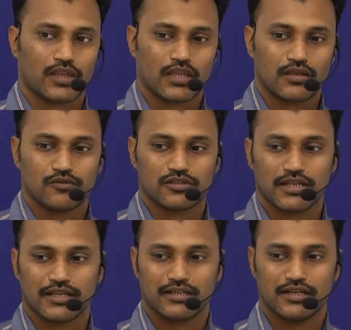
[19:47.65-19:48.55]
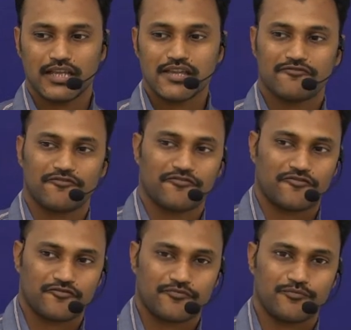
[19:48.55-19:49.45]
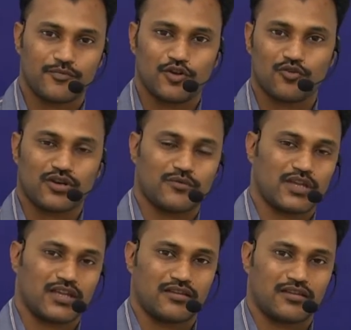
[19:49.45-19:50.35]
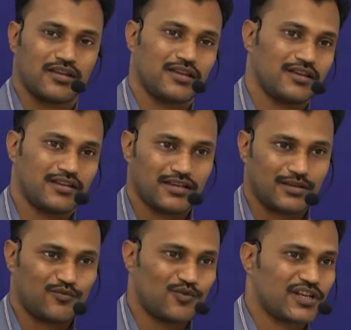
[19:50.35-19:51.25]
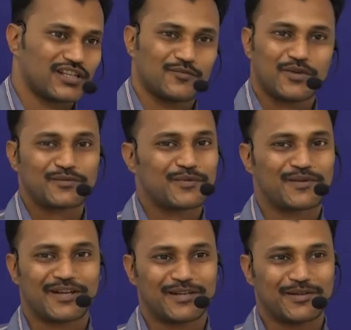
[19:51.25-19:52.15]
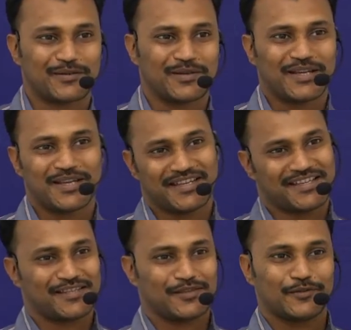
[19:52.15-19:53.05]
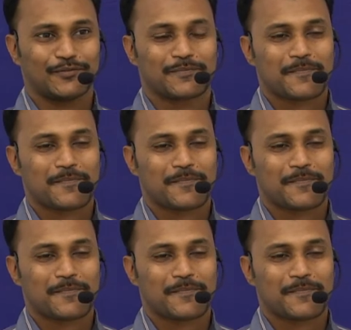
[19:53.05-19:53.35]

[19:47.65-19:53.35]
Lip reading: He was like a leaf blown away. I'm quoting the West Wind right now. So